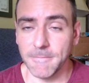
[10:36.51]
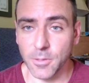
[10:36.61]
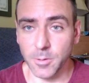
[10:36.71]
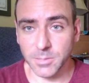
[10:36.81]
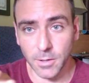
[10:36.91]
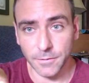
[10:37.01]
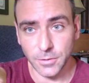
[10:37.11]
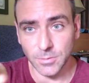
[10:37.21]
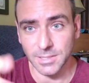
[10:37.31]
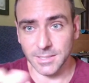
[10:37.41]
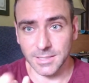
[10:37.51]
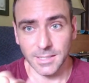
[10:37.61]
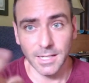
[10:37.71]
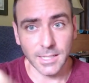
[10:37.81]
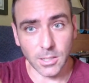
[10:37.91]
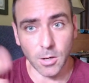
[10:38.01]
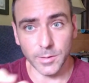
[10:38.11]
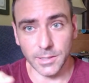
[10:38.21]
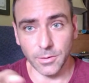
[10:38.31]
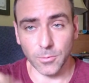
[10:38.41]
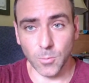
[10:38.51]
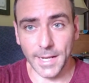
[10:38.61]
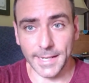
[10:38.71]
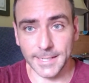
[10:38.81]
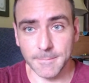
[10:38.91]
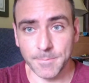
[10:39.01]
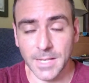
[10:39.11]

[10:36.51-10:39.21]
for the most part, fuses can go either way.